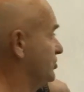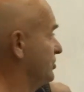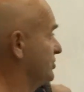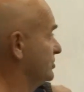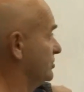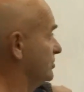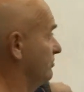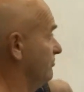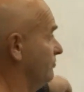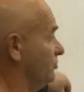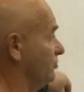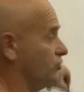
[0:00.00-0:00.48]

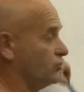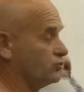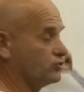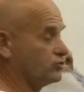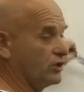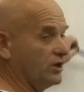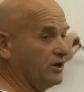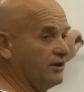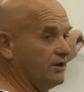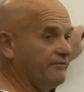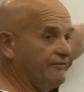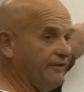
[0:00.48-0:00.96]
is
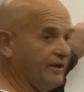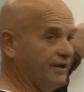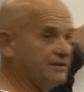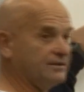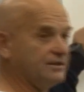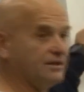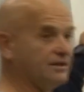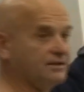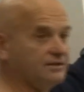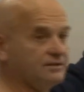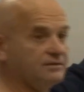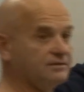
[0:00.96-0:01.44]
usually
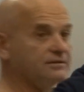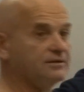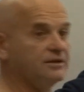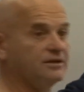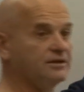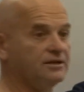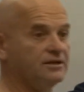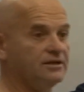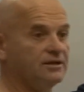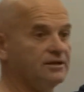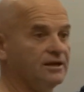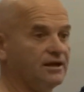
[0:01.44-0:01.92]
affecting,
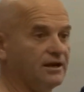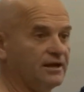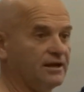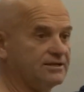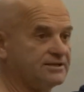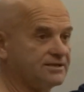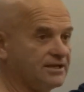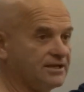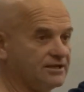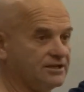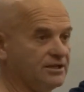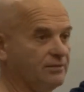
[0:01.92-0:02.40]
let's say,